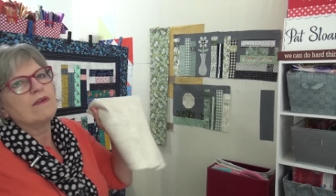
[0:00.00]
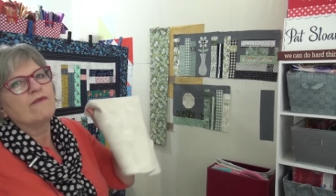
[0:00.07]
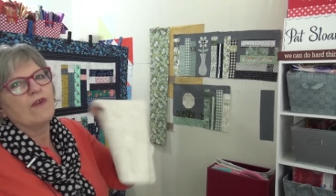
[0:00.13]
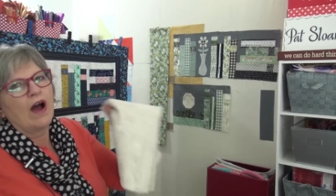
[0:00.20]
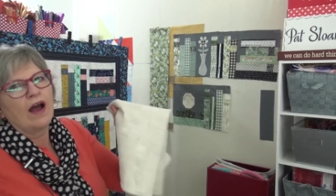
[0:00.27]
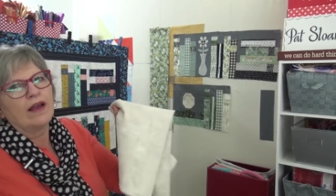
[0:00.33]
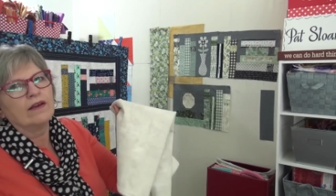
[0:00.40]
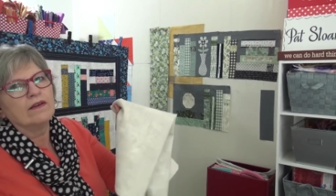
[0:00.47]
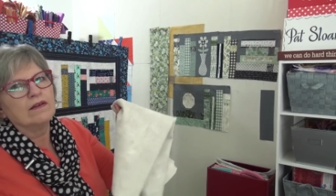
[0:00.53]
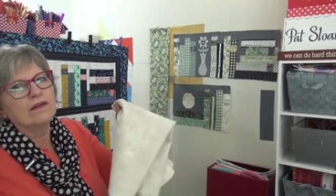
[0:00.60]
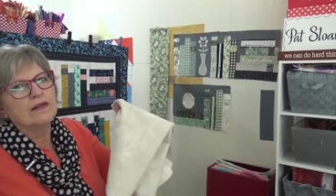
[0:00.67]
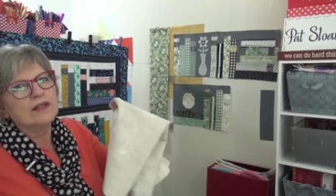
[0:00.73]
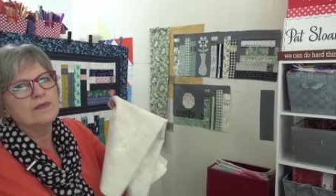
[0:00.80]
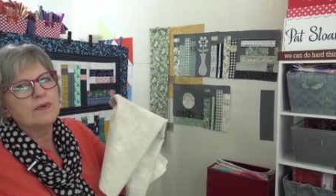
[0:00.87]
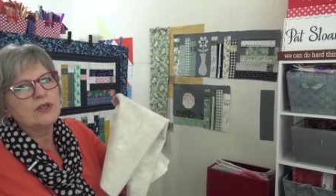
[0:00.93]
be fine.
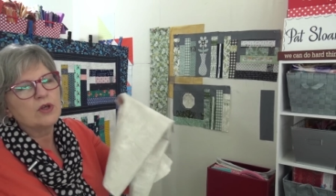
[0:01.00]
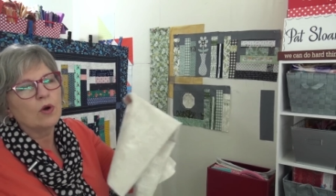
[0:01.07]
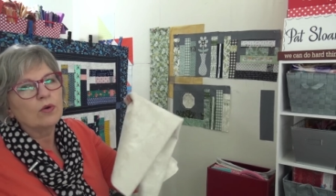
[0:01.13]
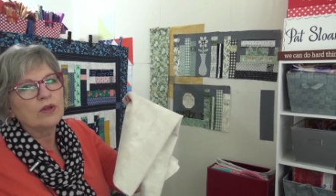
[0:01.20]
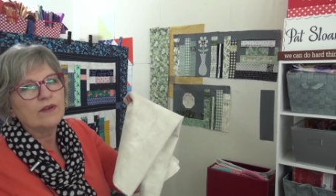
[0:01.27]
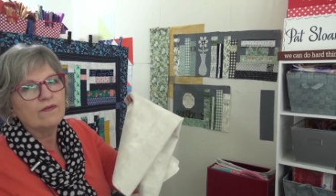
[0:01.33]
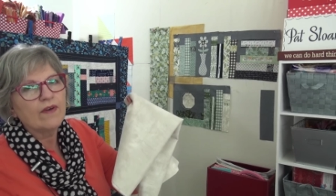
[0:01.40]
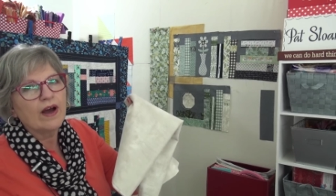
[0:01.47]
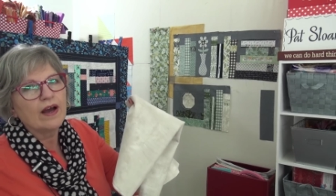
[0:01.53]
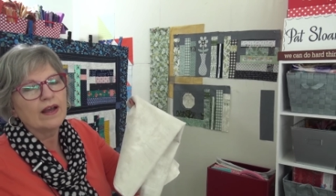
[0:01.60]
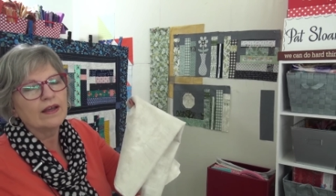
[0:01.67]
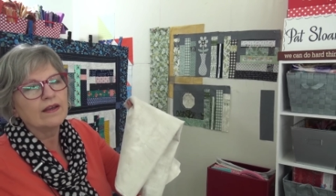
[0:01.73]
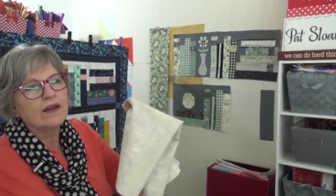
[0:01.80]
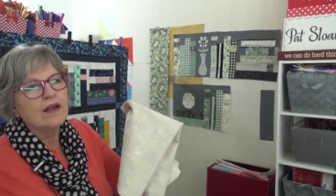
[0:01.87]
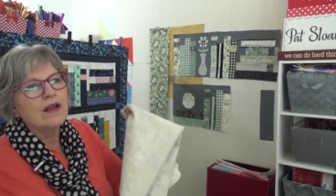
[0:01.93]
This would be totally fine.